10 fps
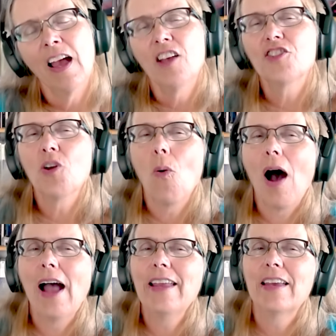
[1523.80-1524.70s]
So
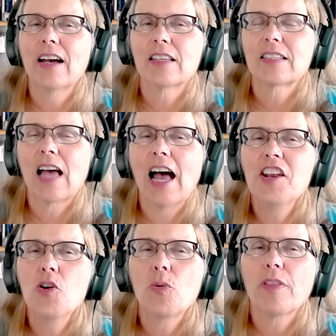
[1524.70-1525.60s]
I guess I
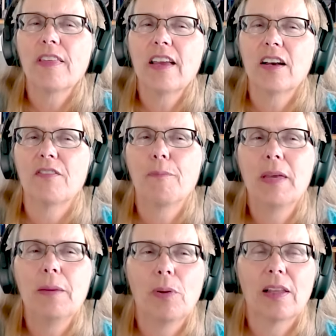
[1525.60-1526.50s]
don't think of
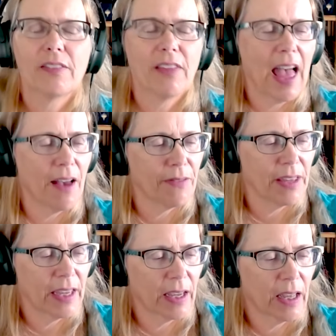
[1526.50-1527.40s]
people as
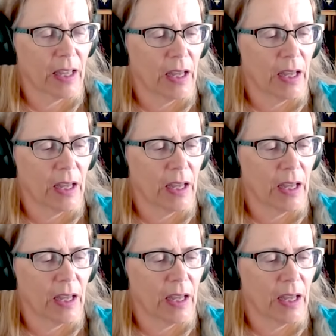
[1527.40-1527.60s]
having